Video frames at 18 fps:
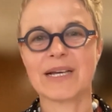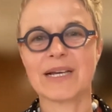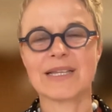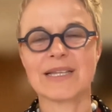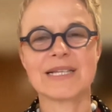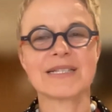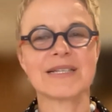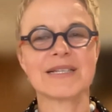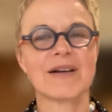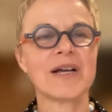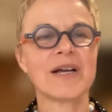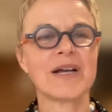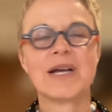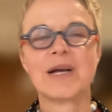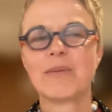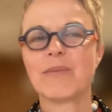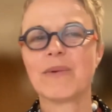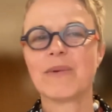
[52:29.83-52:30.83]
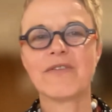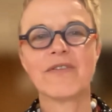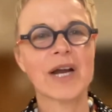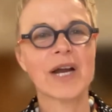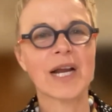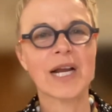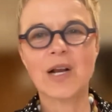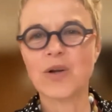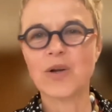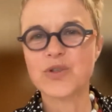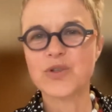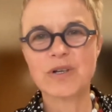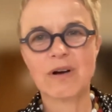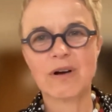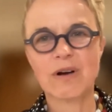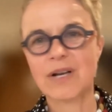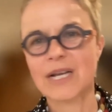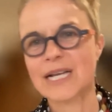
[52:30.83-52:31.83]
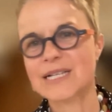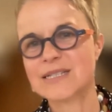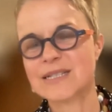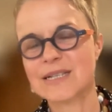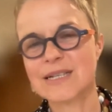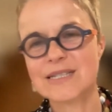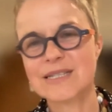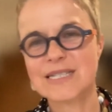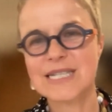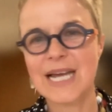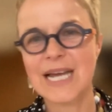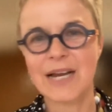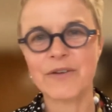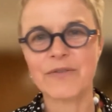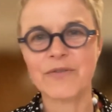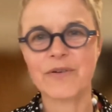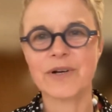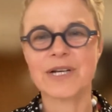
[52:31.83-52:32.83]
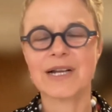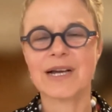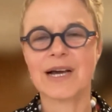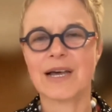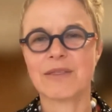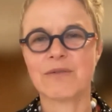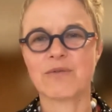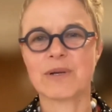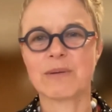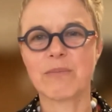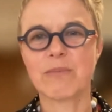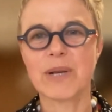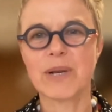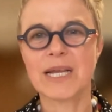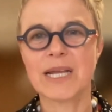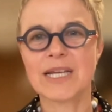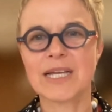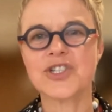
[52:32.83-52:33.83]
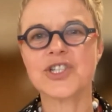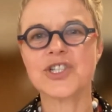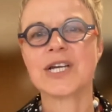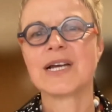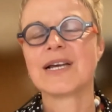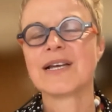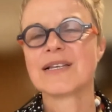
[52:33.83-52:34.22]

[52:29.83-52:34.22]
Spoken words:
And these are my very close colleagues in Stanford, Catherine Blish,